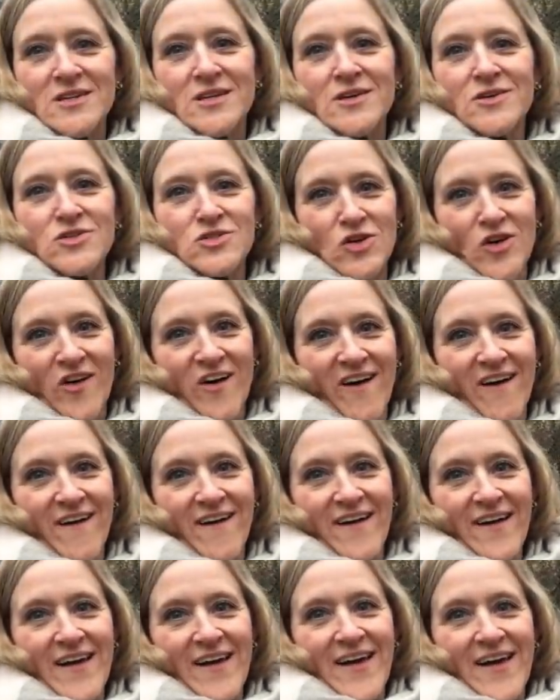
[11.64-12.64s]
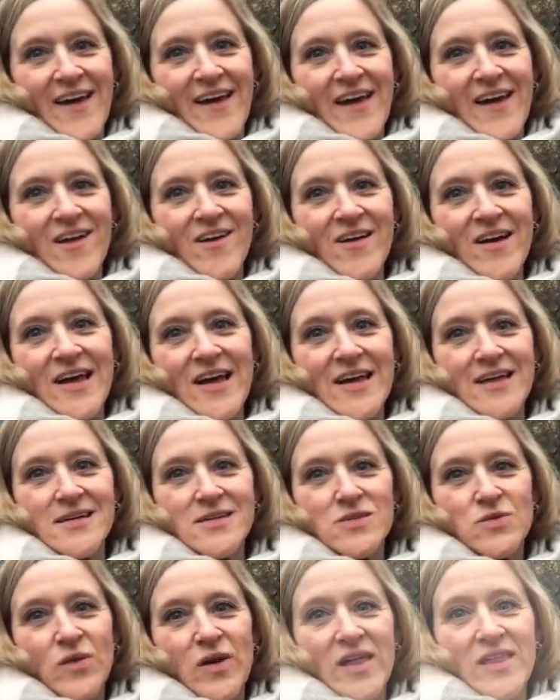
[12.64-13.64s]
Come along as my
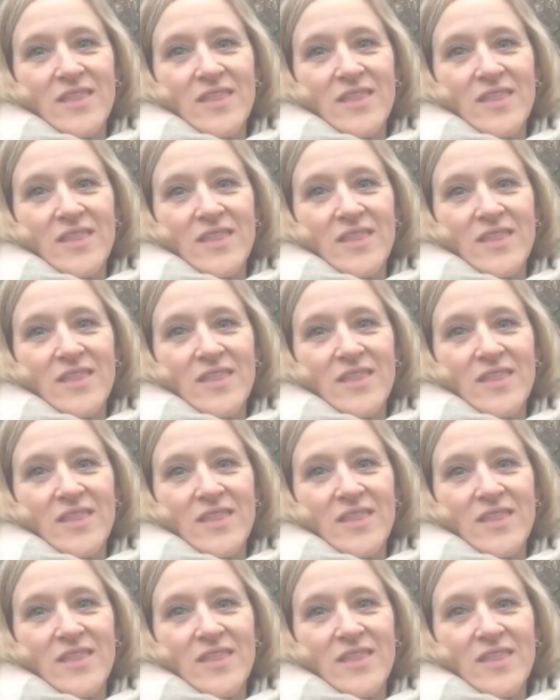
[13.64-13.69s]
Danish